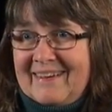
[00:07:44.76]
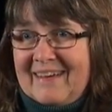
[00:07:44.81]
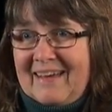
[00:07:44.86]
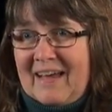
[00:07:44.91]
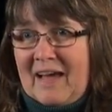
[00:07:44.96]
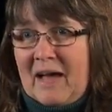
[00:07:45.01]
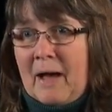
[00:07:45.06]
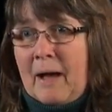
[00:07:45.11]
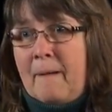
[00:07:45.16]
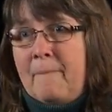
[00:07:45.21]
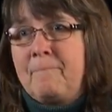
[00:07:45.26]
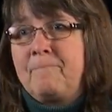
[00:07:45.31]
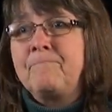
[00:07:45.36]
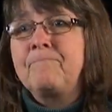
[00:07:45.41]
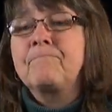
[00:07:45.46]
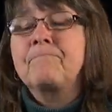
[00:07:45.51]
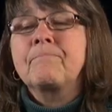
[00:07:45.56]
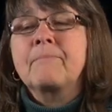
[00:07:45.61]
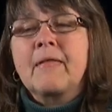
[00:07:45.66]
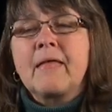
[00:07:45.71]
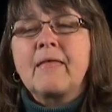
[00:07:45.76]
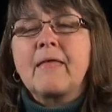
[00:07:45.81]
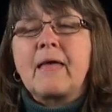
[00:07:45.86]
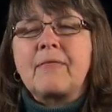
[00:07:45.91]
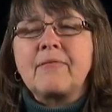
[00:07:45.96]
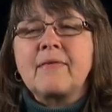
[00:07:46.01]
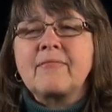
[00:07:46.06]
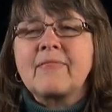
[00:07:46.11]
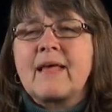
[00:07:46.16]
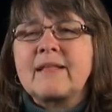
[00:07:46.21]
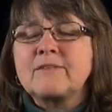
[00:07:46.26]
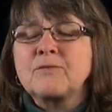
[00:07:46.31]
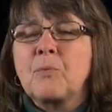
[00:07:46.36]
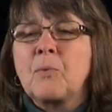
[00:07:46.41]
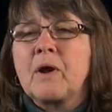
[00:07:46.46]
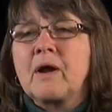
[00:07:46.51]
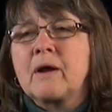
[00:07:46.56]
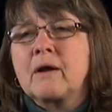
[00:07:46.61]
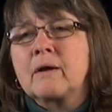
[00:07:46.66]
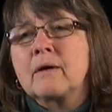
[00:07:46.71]
I think that's
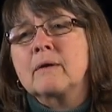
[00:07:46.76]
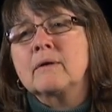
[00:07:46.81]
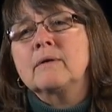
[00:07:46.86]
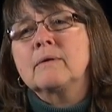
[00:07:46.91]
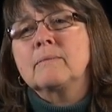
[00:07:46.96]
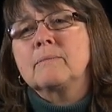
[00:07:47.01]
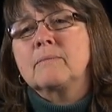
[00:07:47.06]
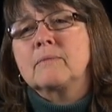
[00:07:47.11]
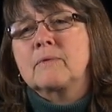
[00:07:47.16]
where